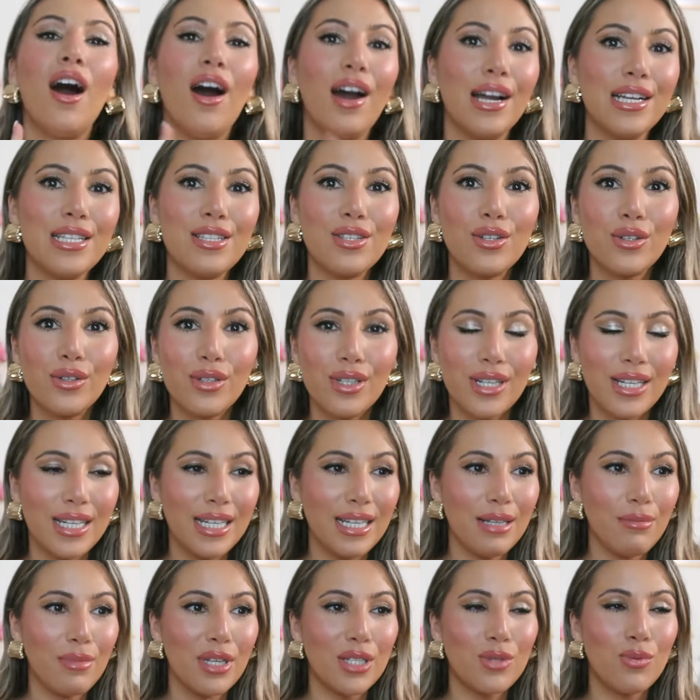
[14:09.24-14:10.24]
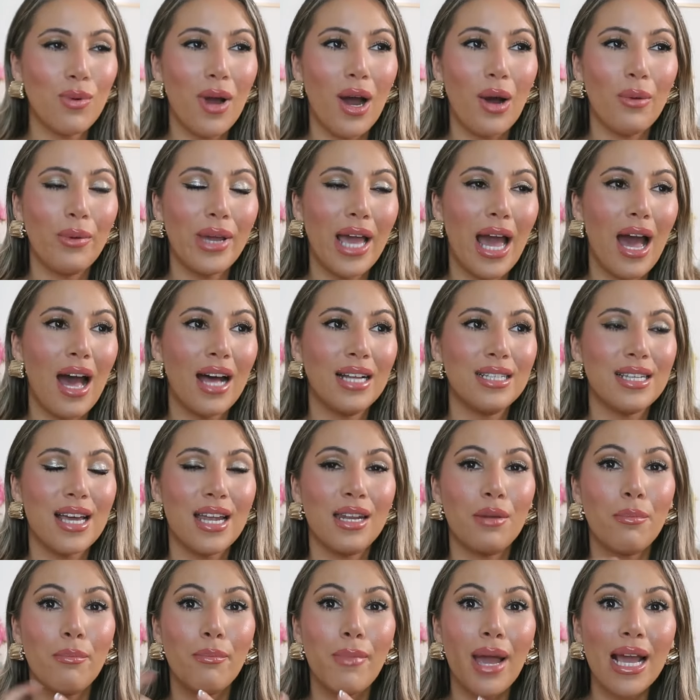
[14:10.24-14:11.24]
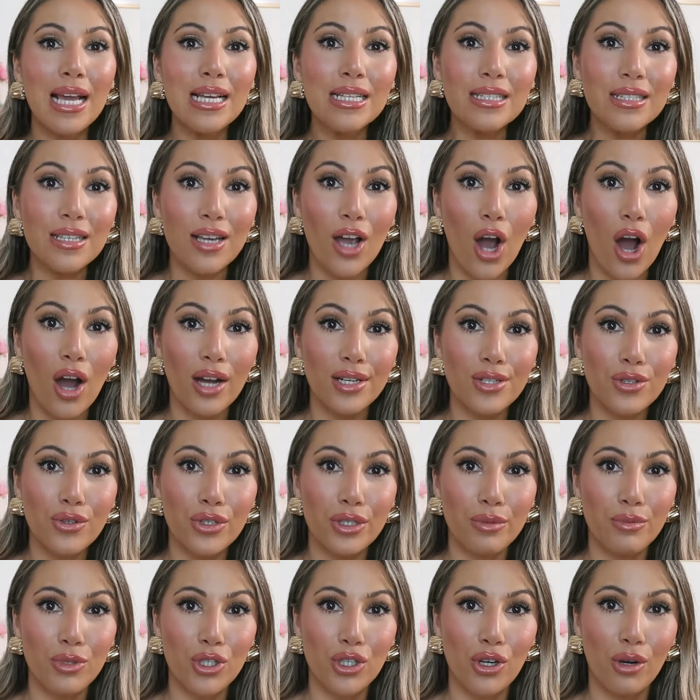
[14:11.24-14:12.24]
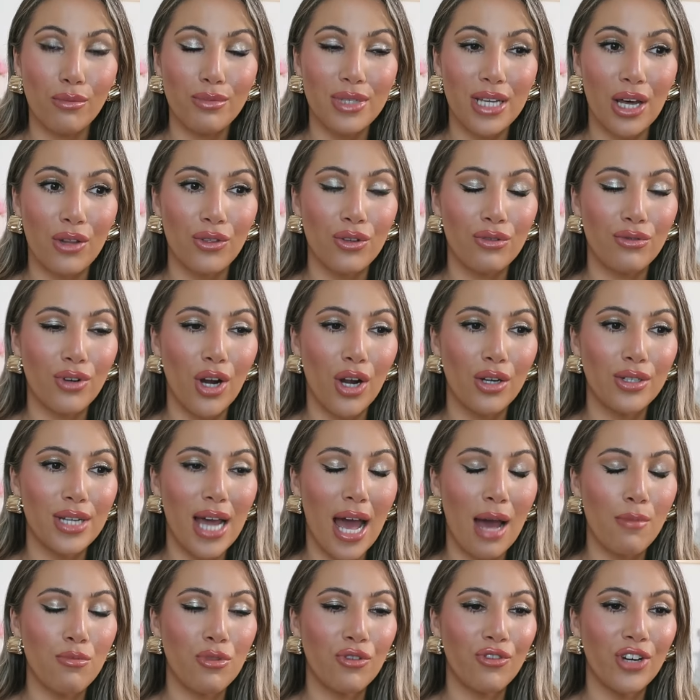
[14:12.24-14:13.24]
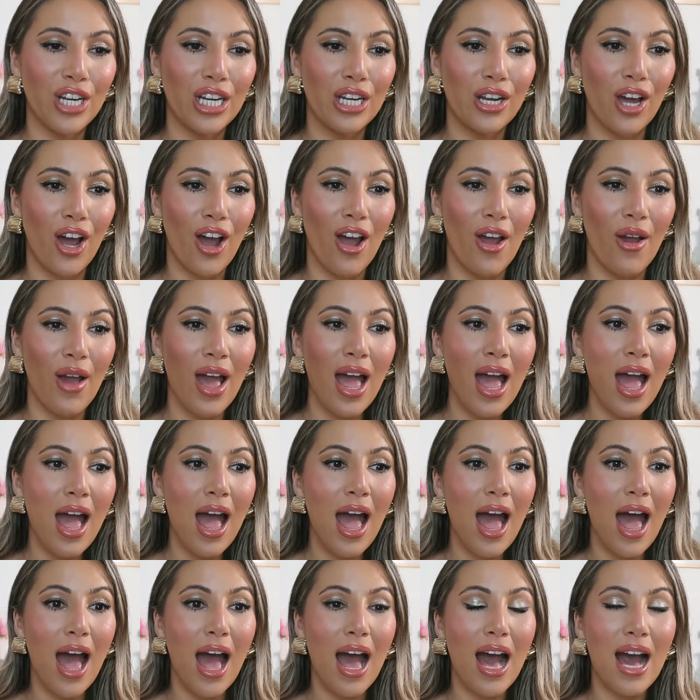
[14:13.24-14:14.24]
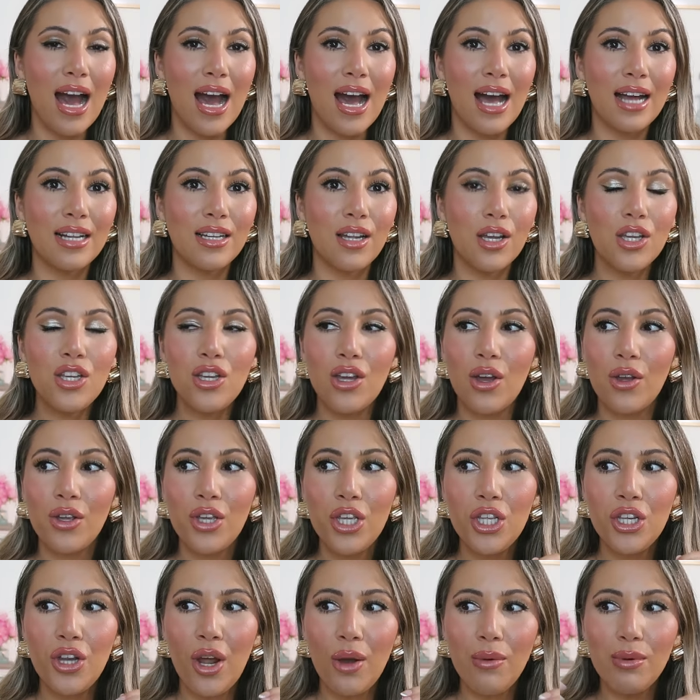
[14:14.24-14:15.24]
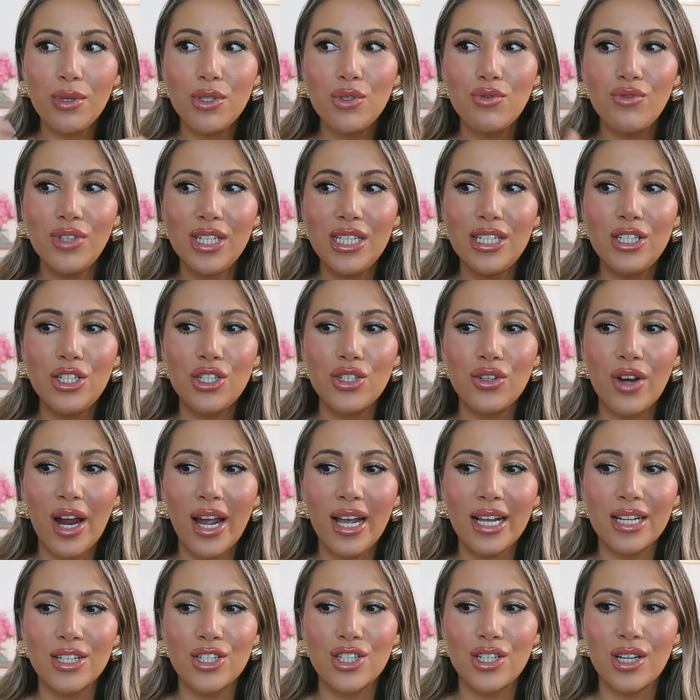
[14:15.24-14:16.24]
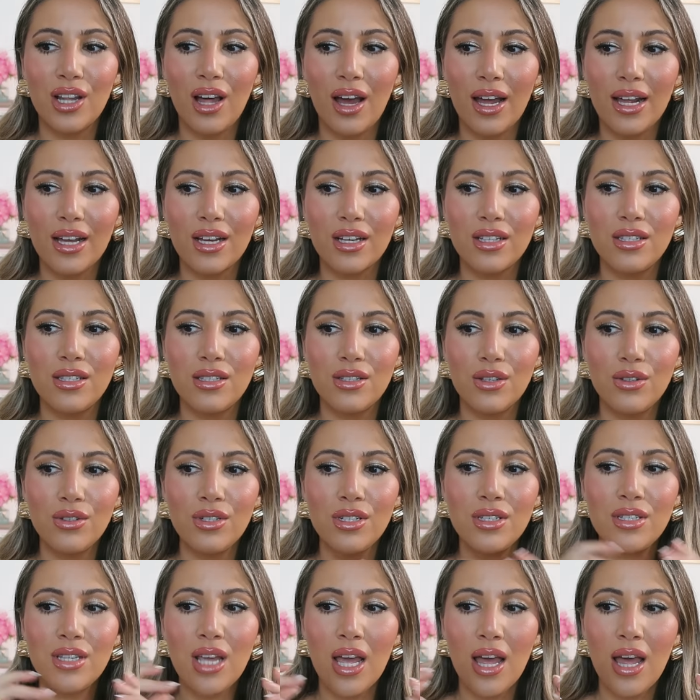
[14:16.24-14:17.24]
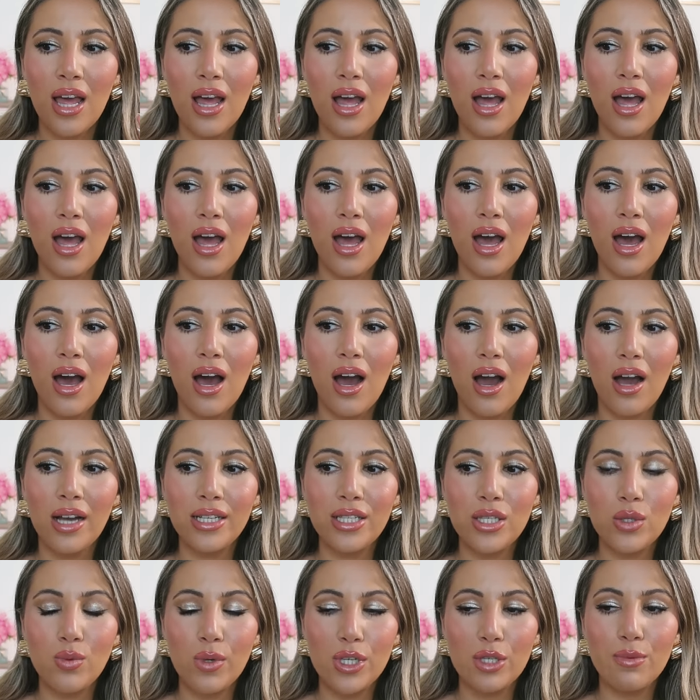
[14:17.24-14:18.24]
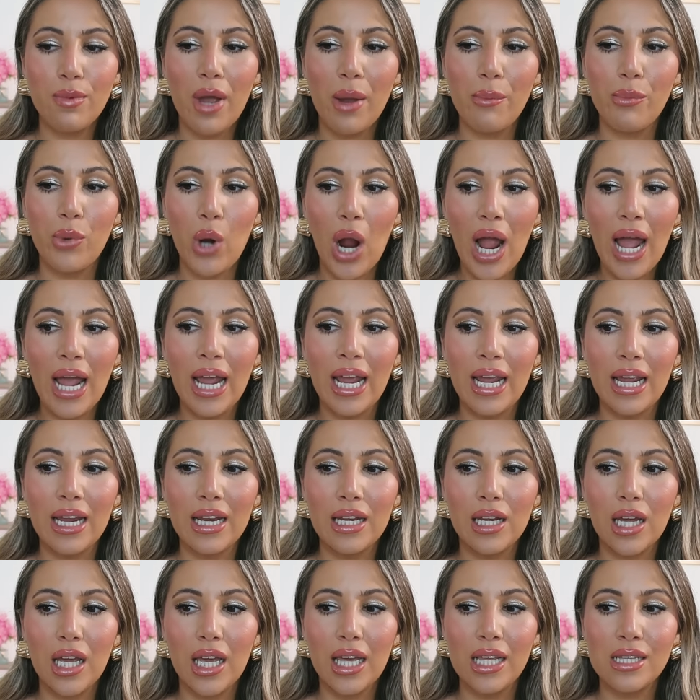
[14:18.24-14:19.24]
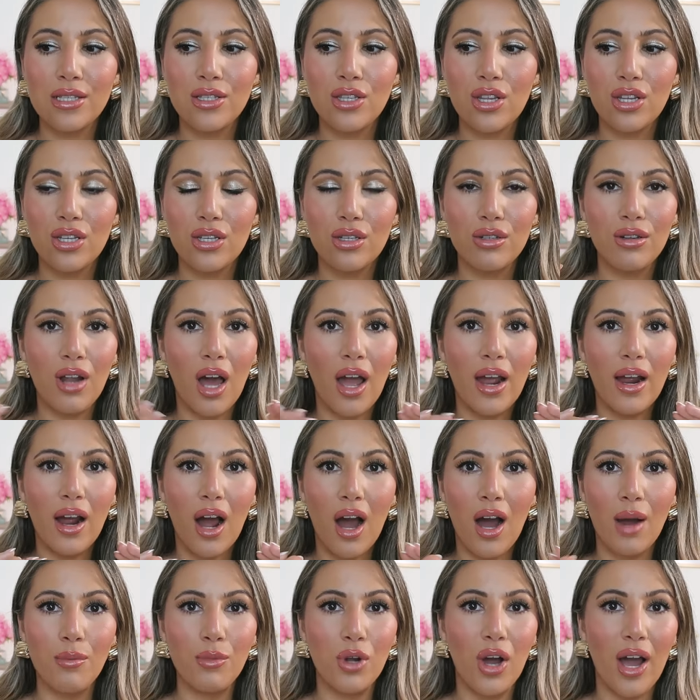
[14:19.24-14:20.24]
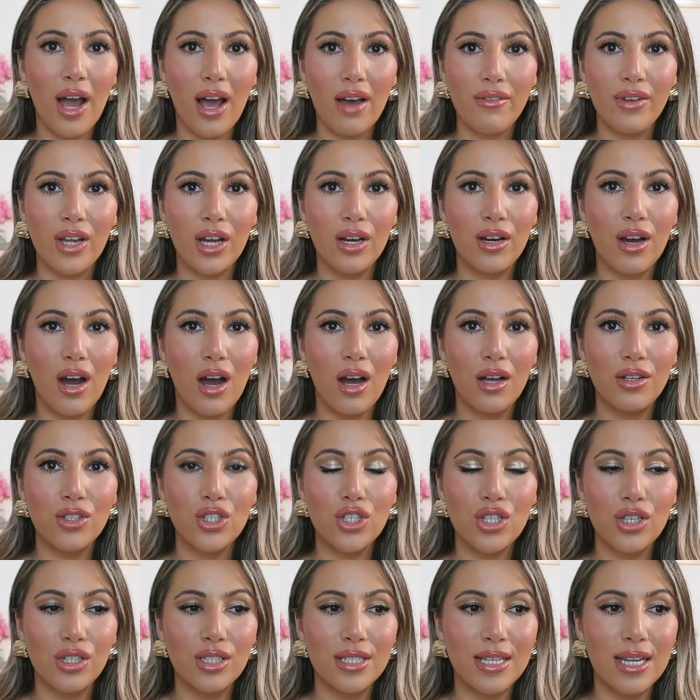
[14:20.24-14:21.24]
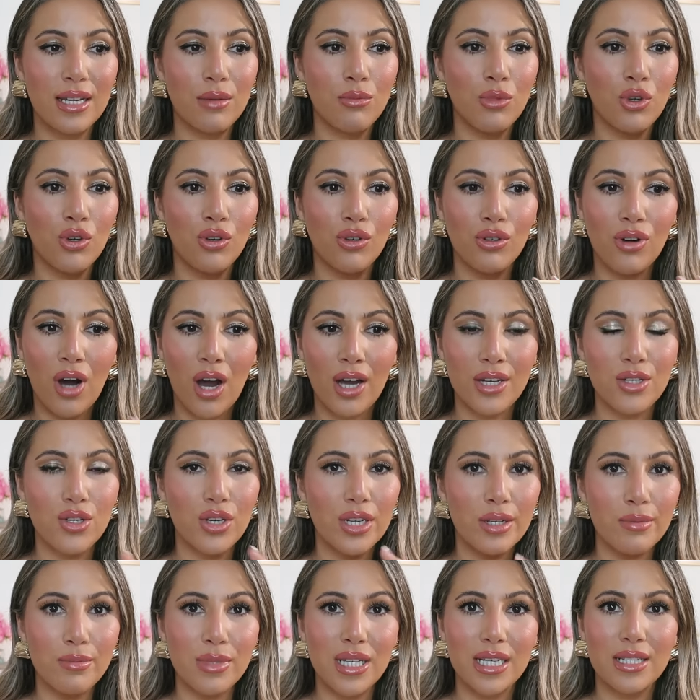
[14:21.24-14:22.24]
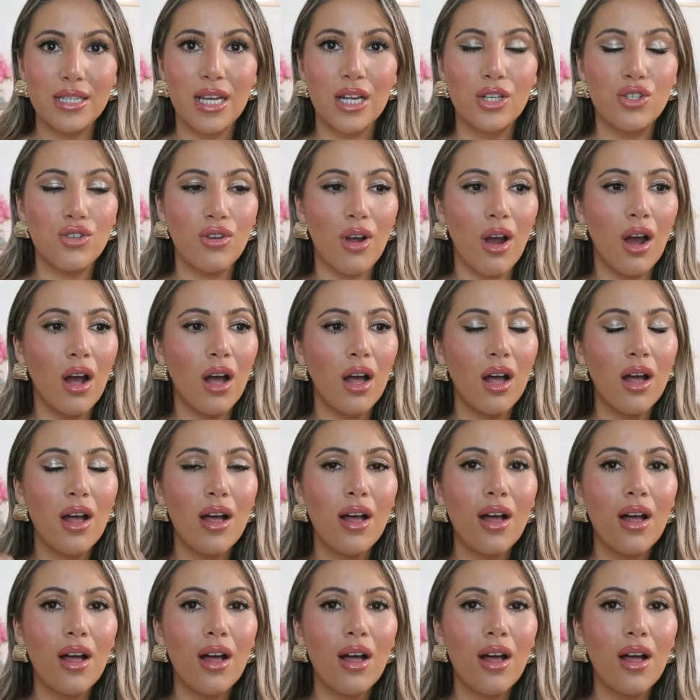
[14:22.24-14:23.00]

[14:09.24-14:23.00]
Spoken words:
ice cream as well. We had an amazing ice cream shop down the road, Amarino. And you know what's really strange, like as soon as I switched my brain into like I'm not having sugars anymore, ice creams, etc.,